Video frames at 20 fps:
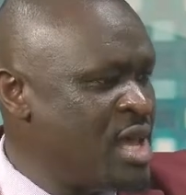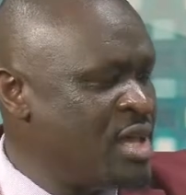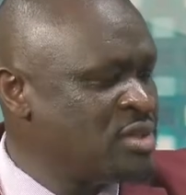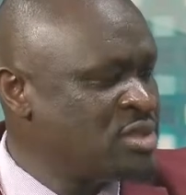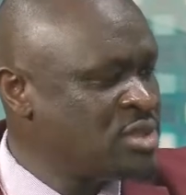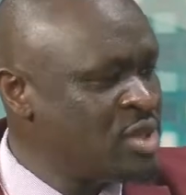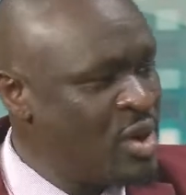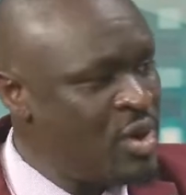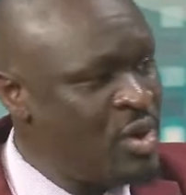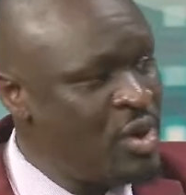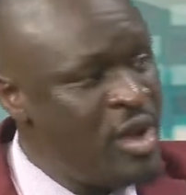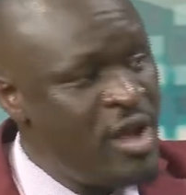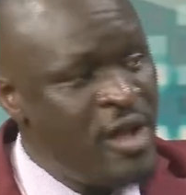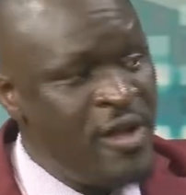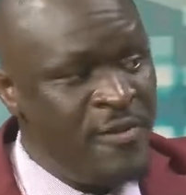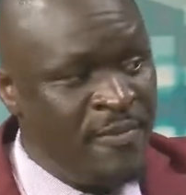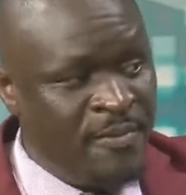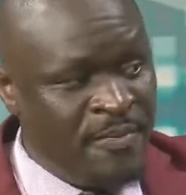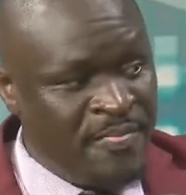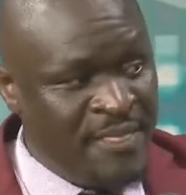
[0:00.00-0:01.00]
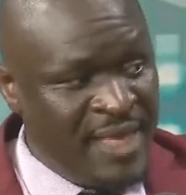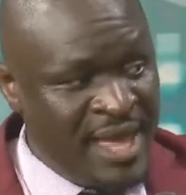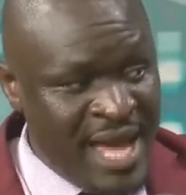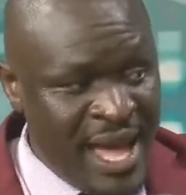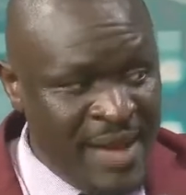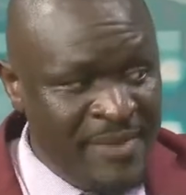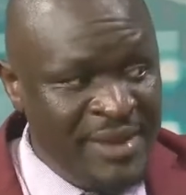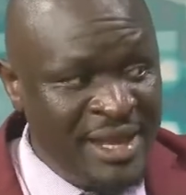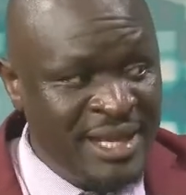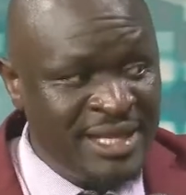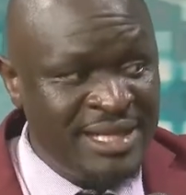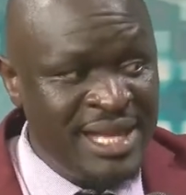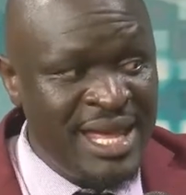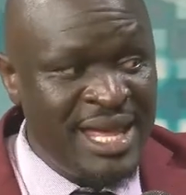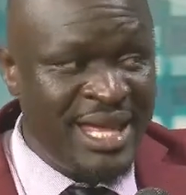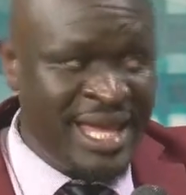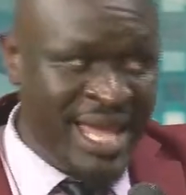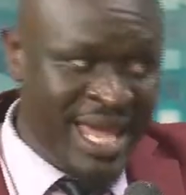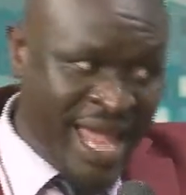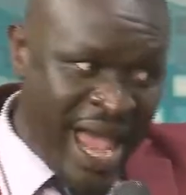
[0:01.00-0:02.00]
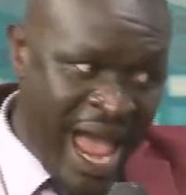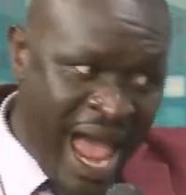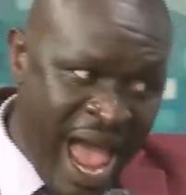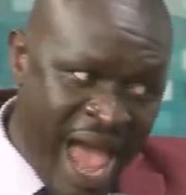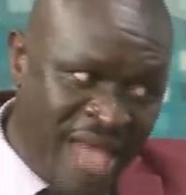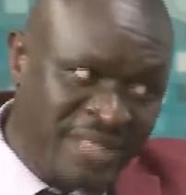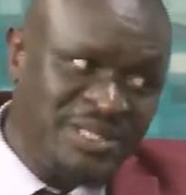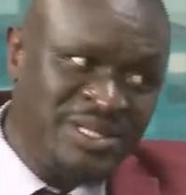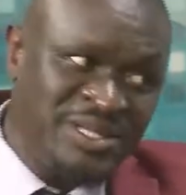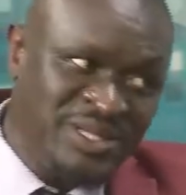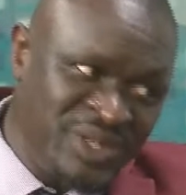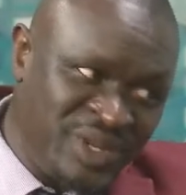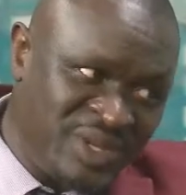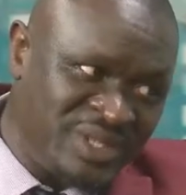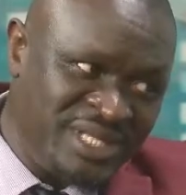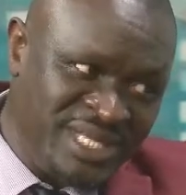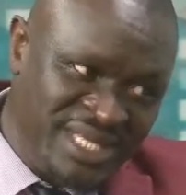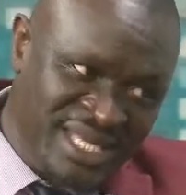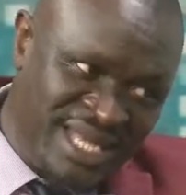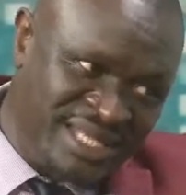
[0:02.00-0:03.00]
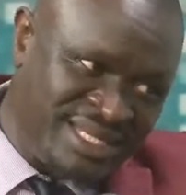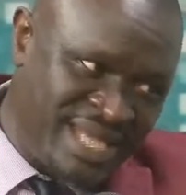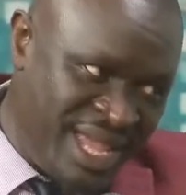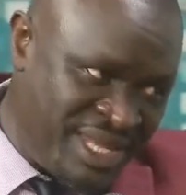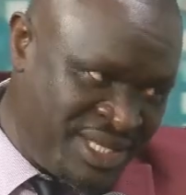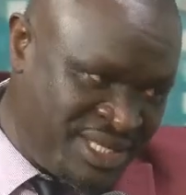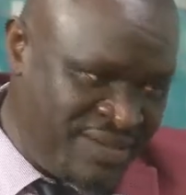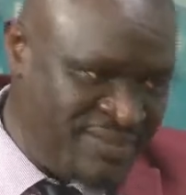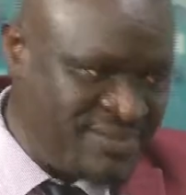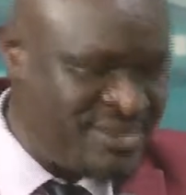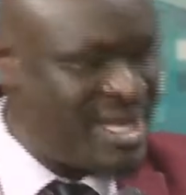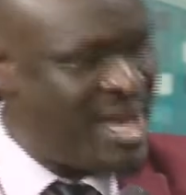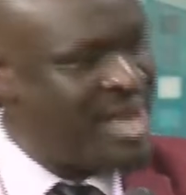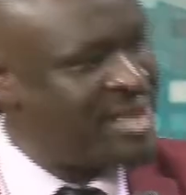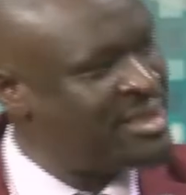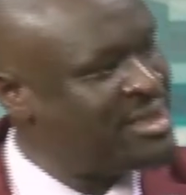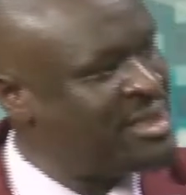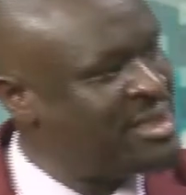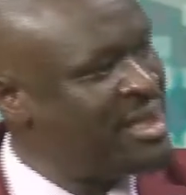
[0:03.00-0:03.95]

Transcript: So the government has not yet achieved that.